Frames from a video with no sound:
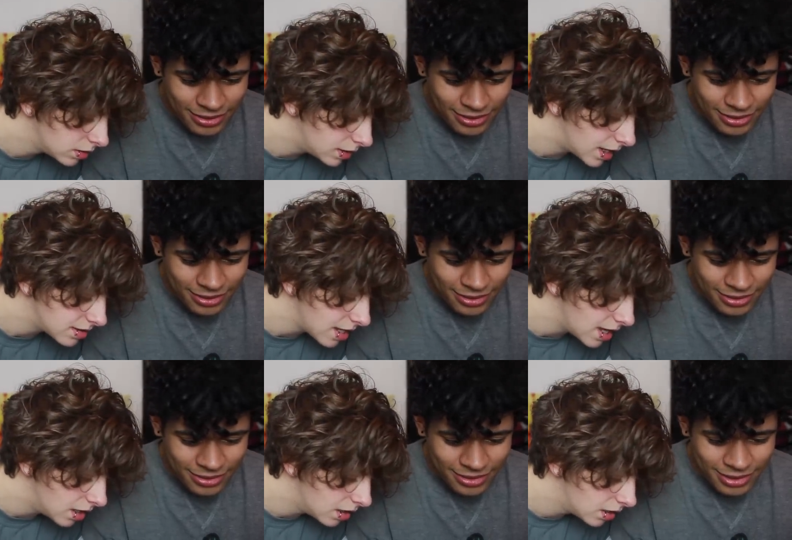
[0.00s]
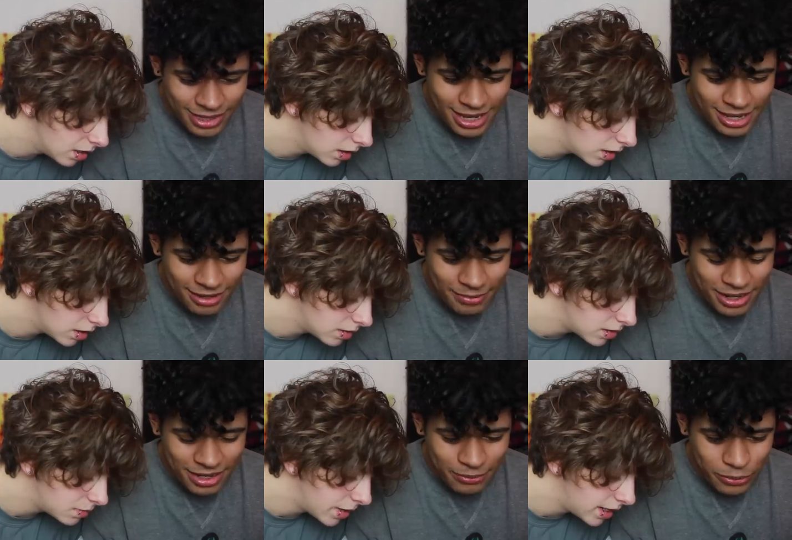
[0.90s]
Speaker 1: Did that say it? Yeah,
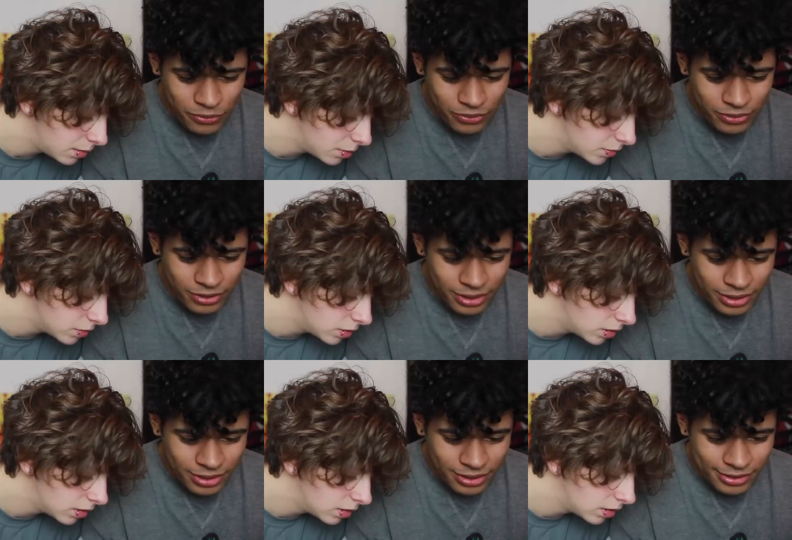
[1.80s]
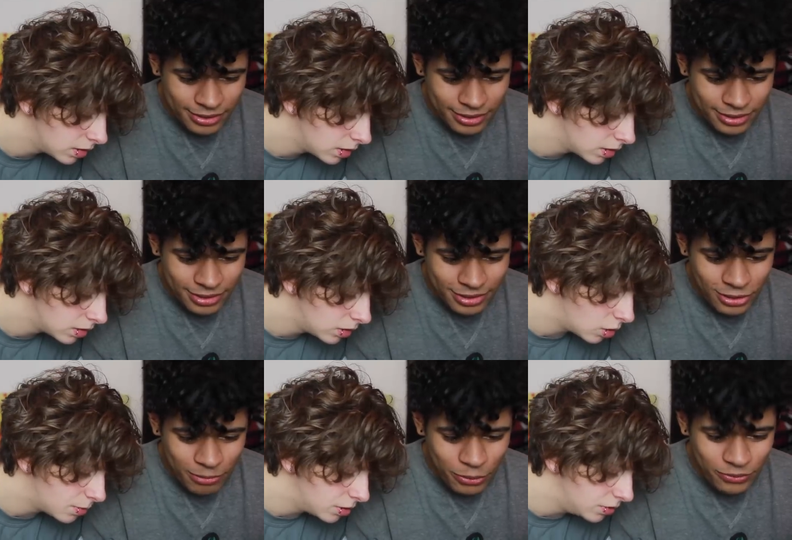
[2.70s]
Speaker 2: pending, pending approval. approval. Not,
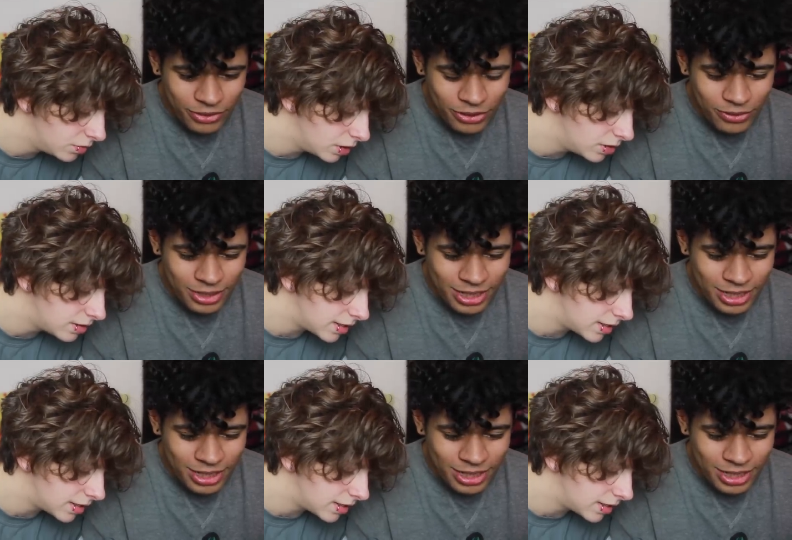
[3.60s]
Not approved. approved. Nudity.